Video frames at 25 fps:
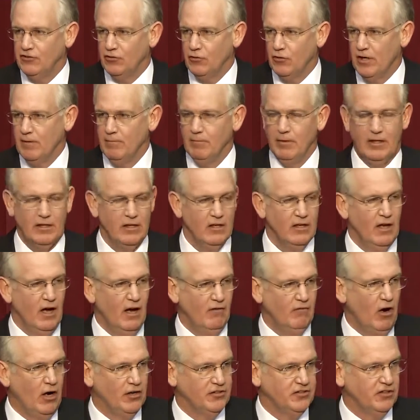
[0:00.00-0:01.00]
treatment
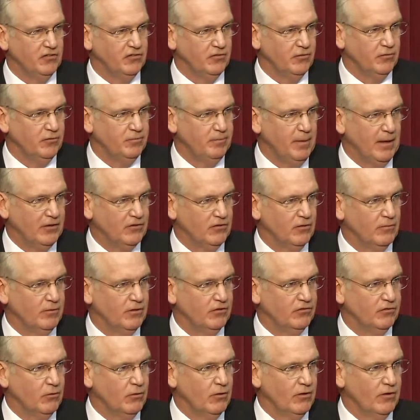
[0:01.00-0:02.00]
of autism spectrum
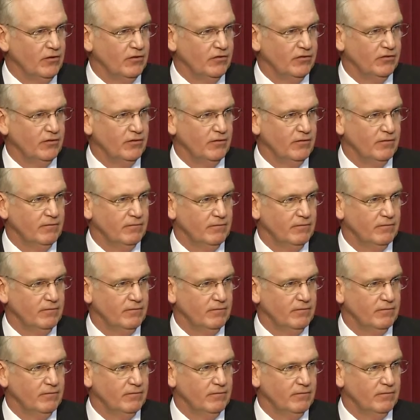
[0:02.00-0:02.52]
disorders.